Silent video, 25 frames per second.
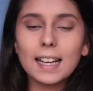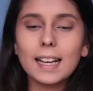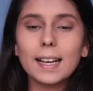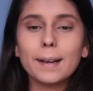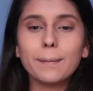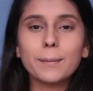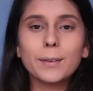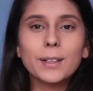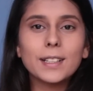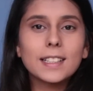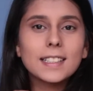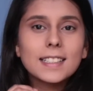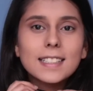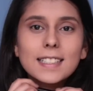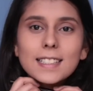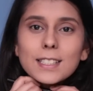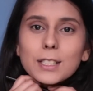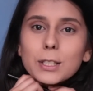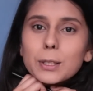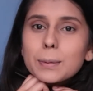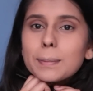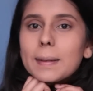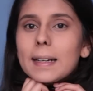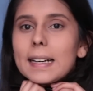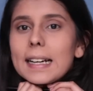I'm gonna
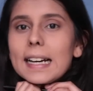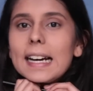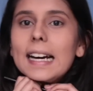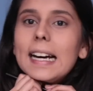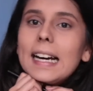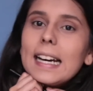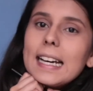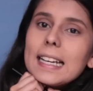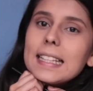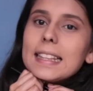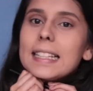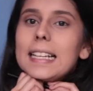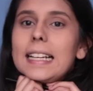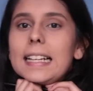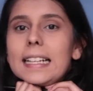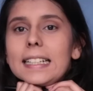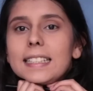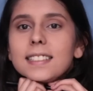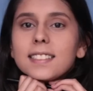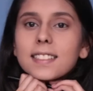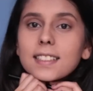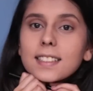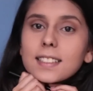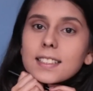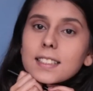do my
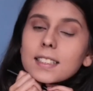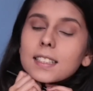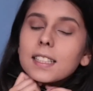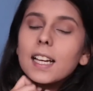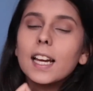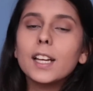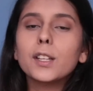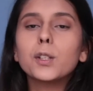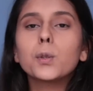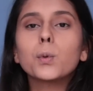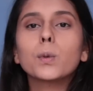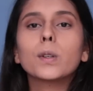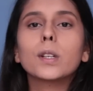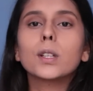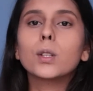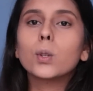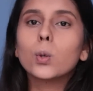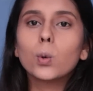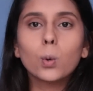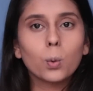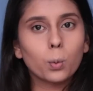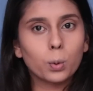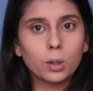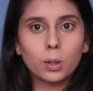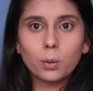eyeliner, and you can
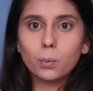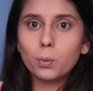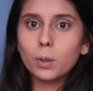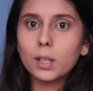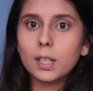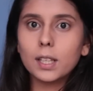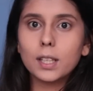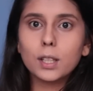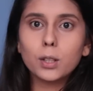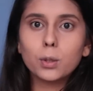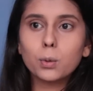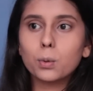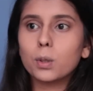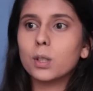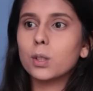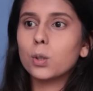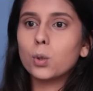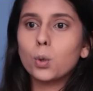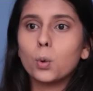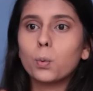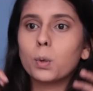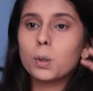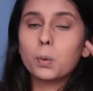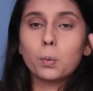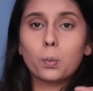go with a wing, you can
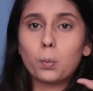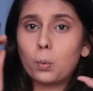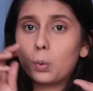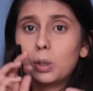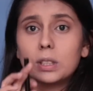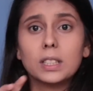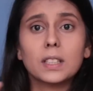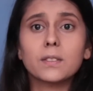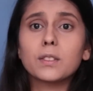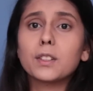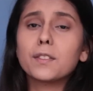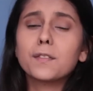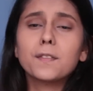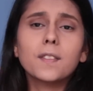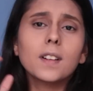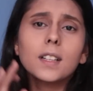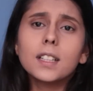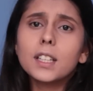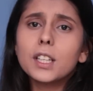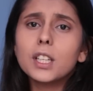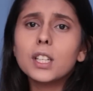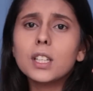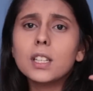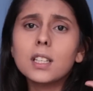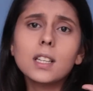go with whatever
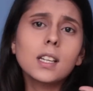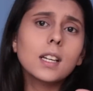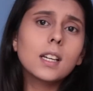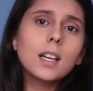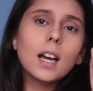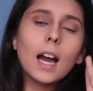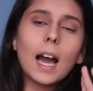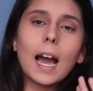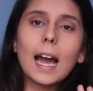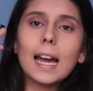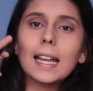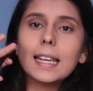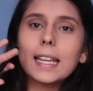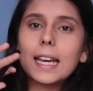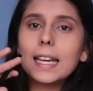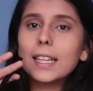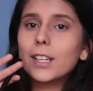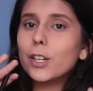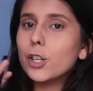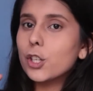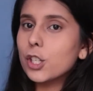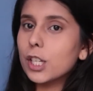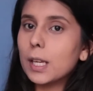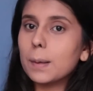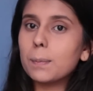funky
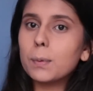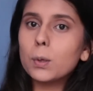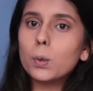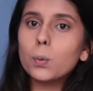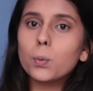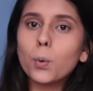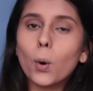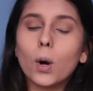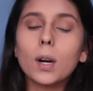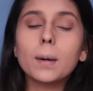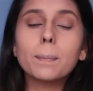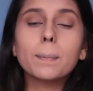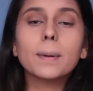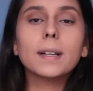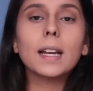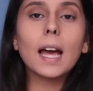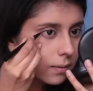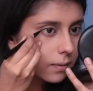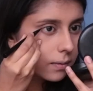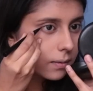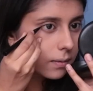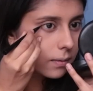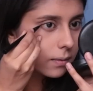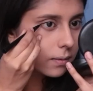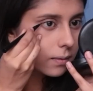eyeliner shape you want, but
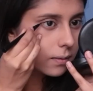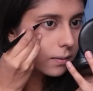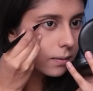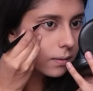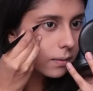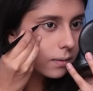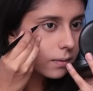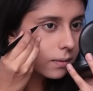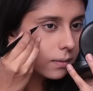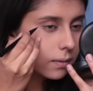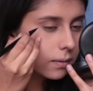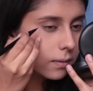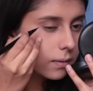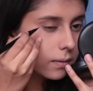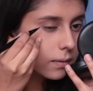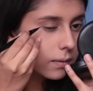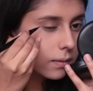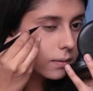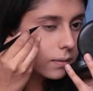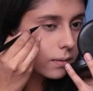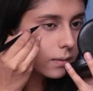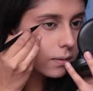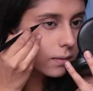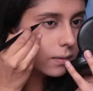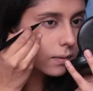I think it
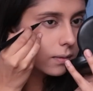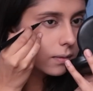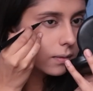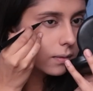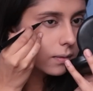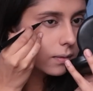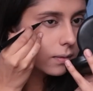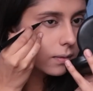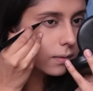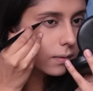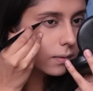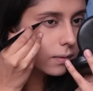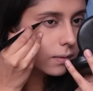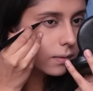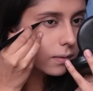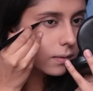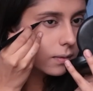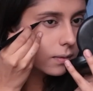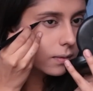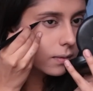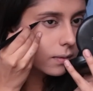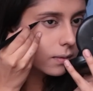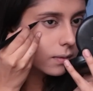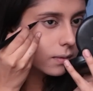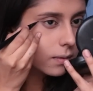looks the prettiest
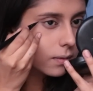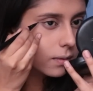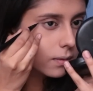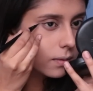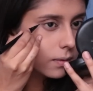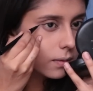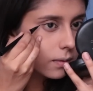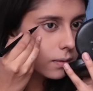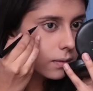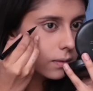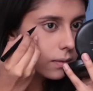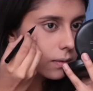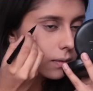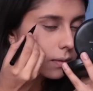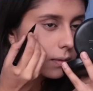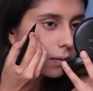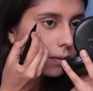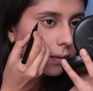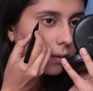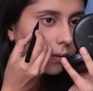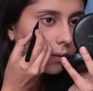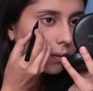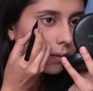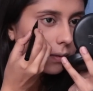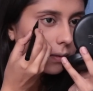to just have a
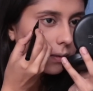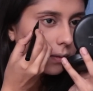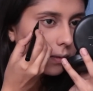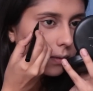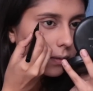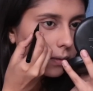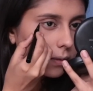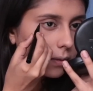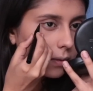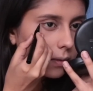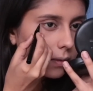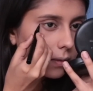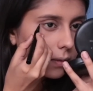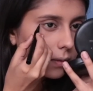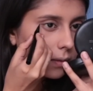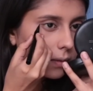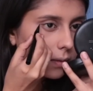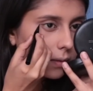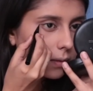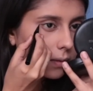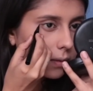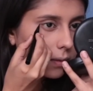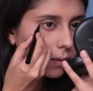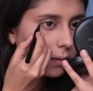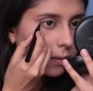very thin line
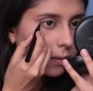to